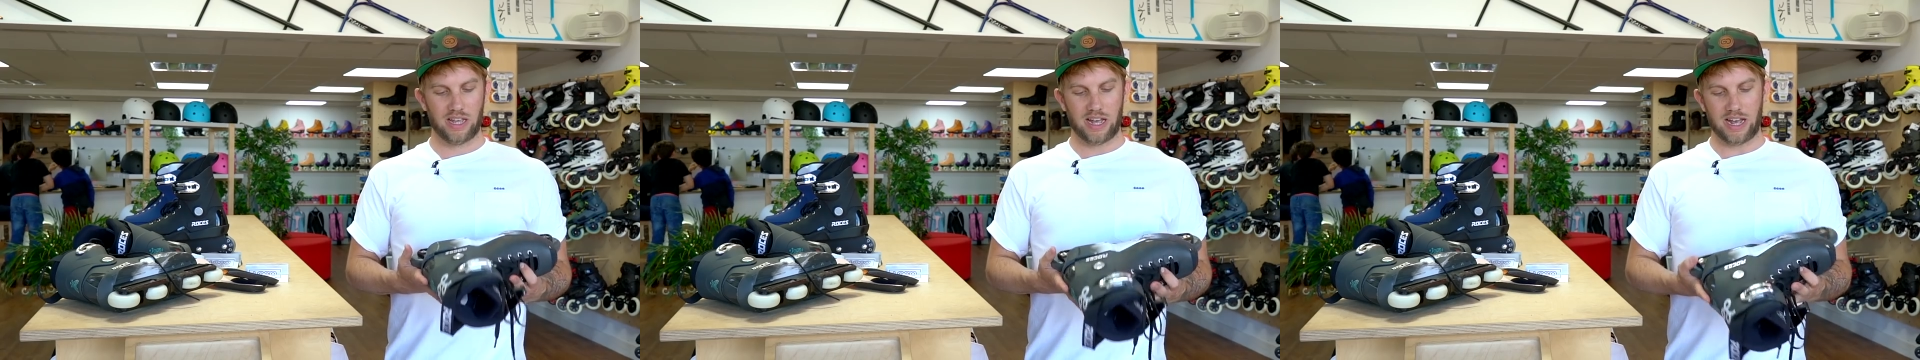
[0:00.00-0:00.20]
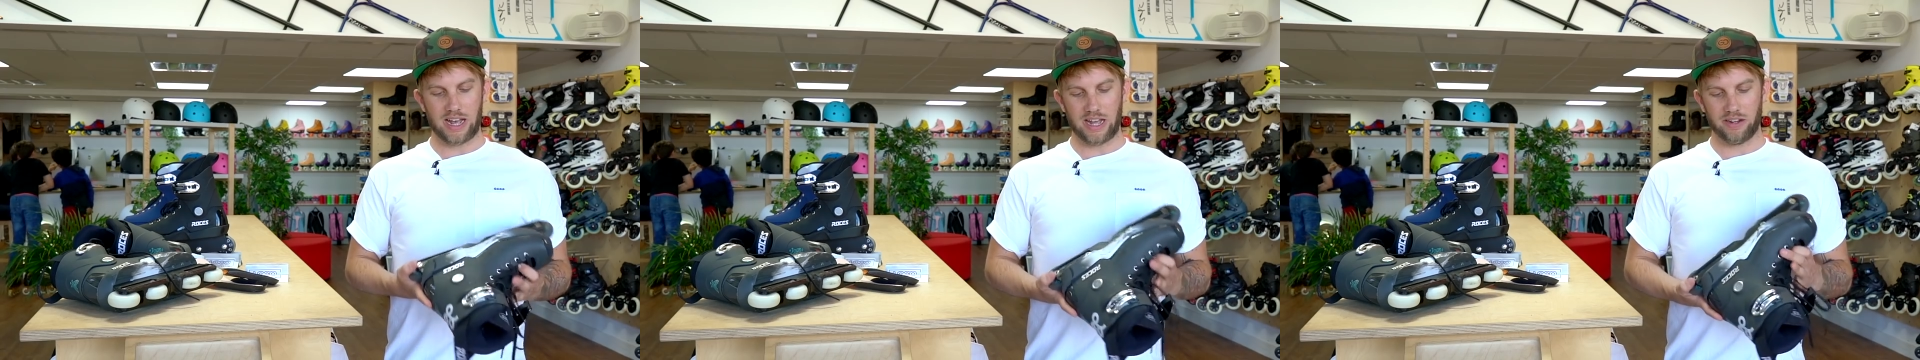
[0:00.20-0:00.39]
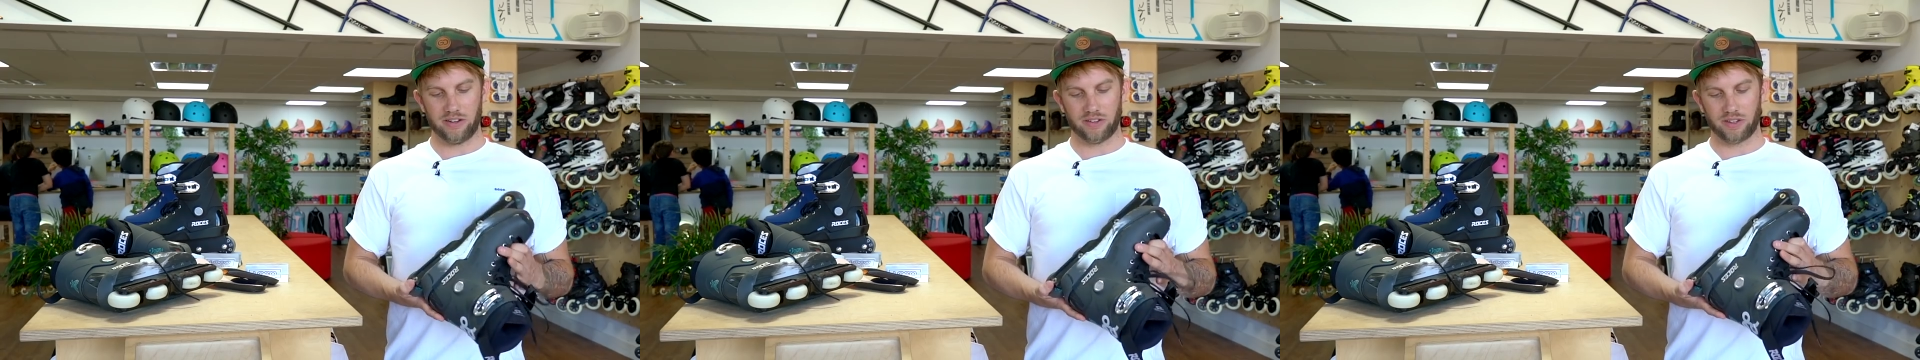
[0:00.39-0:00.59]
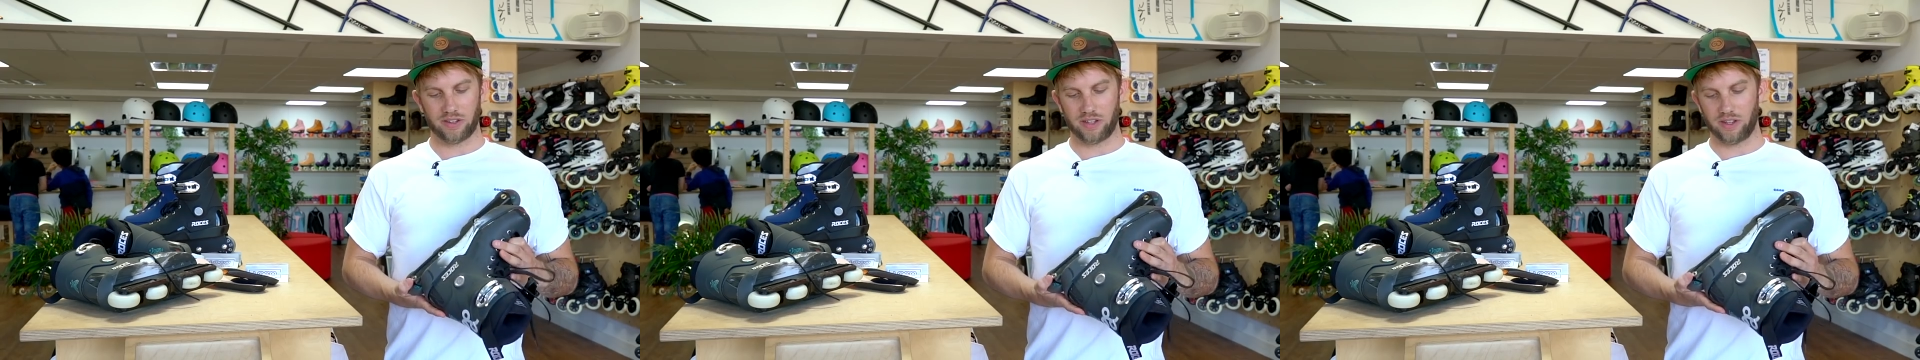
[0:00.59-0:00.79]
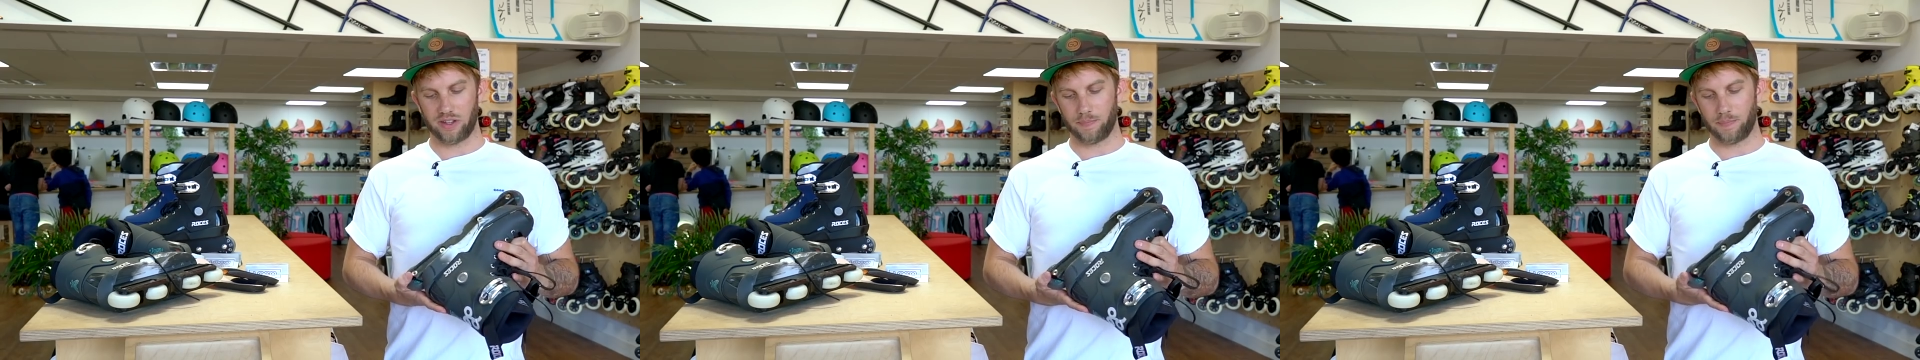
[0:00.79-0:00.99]
And
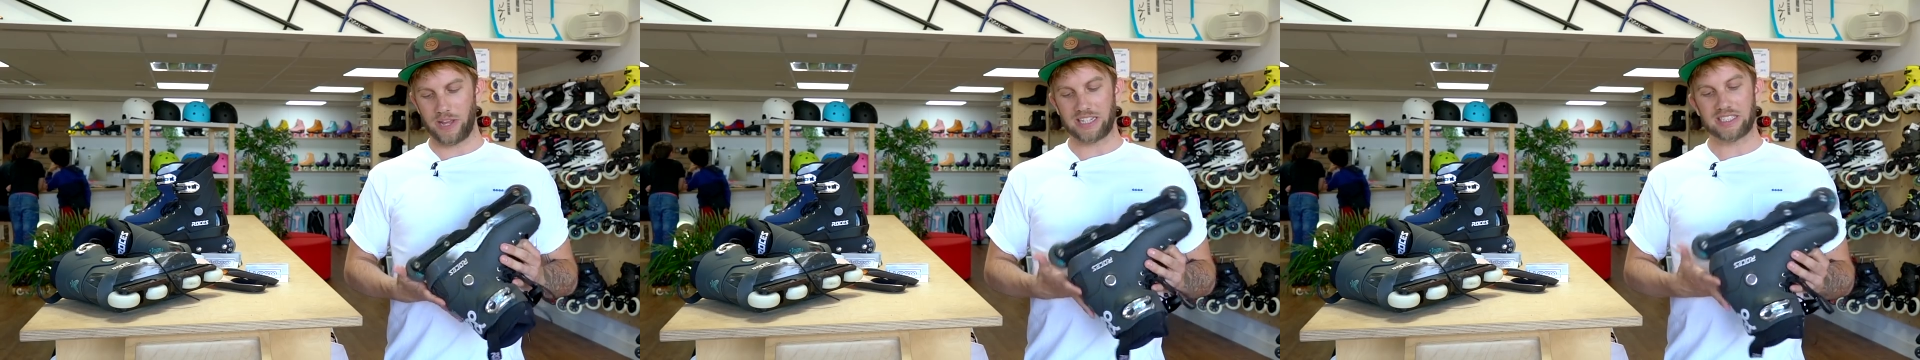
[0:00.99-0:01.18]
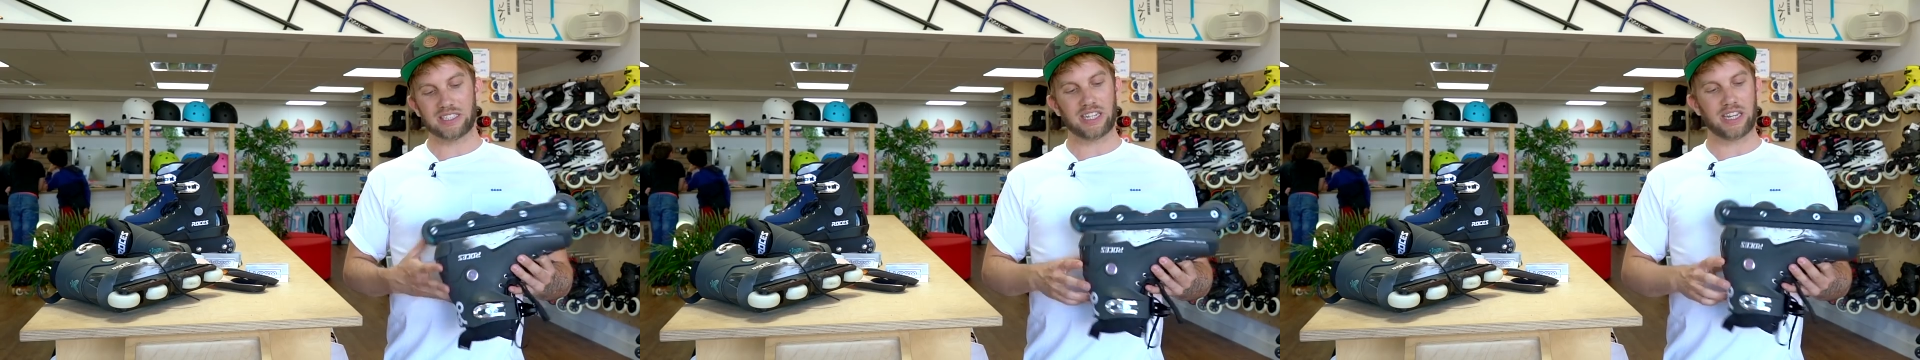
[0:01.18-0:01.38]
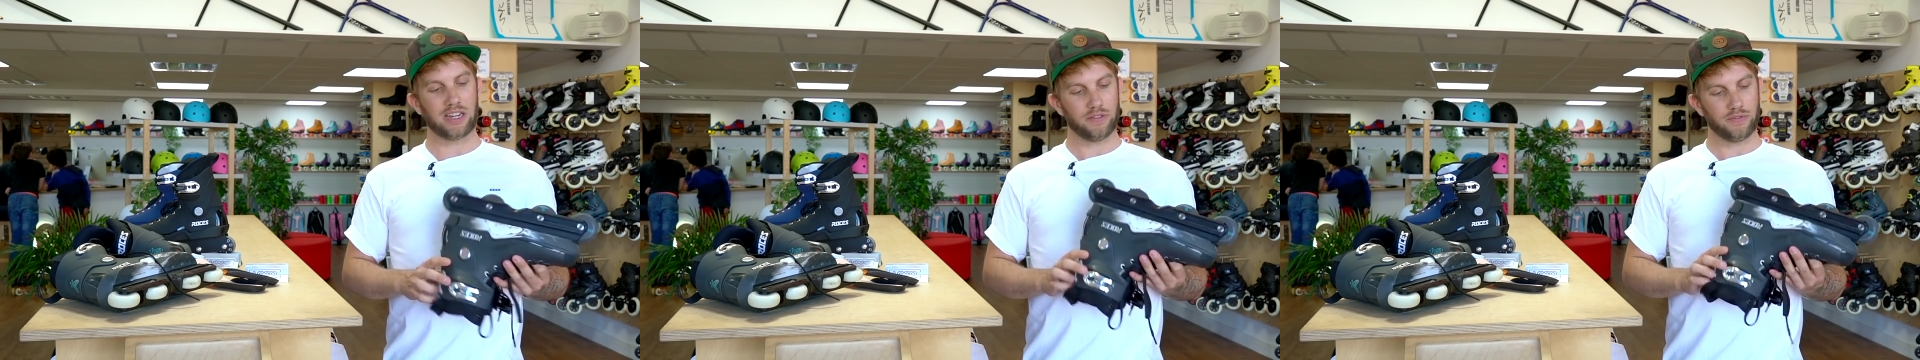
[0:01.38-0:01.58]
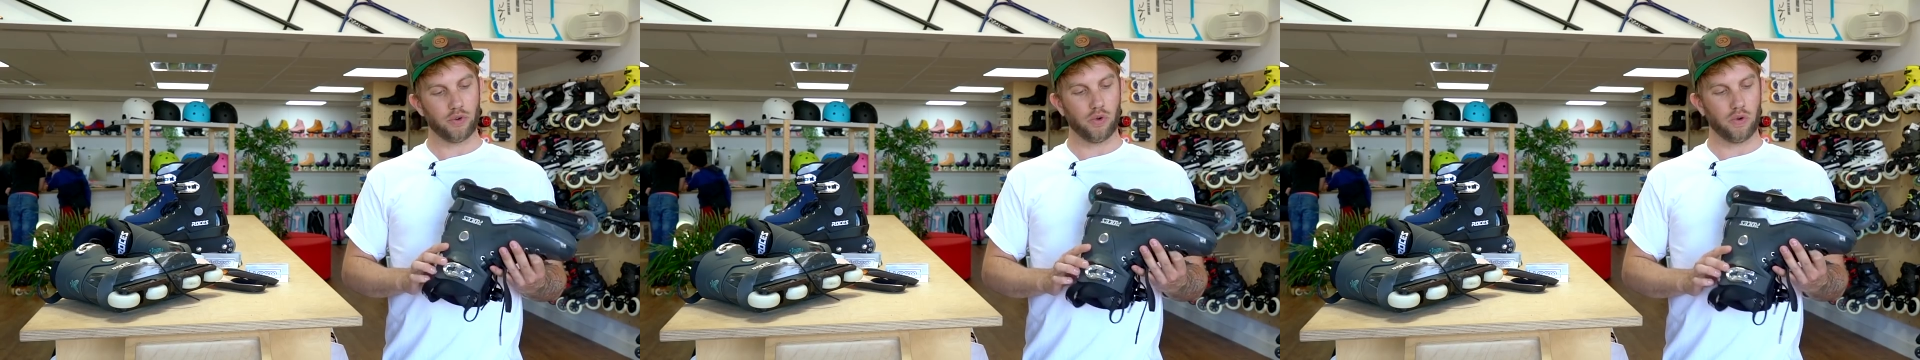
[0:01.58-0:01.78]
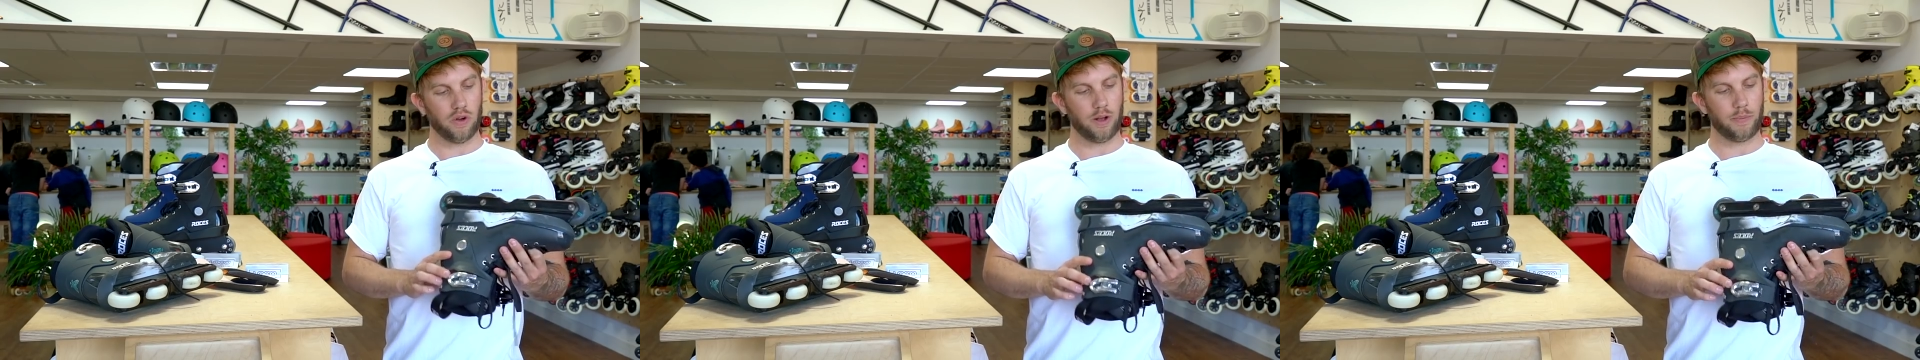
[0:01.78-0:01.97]
the best thing of all